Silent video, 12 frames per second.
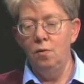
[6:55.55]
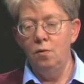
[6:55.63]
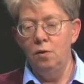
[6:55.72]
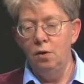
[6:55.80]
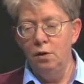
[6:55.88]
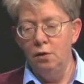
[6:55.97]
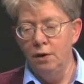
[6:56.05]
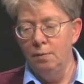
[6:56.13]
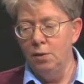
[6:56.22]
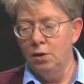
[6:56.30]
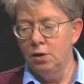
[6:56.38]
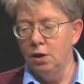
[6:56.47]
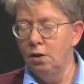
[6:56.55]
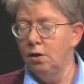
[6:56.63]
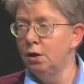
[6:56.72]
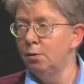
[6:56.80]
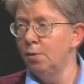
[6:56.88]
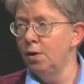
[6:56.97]
the limits on
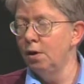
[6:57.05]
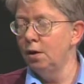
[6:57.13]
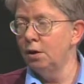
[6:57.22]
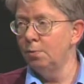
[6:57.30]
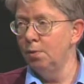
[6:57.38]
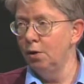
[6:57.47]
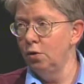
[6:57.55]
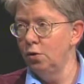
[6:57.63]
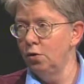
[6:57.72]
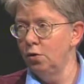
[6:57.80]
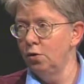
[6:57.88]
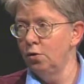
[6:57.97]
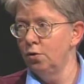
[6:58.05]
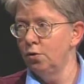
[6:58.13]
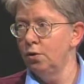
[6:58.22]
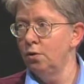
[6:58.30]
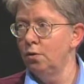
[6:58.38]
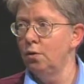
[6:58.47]
independent expenditures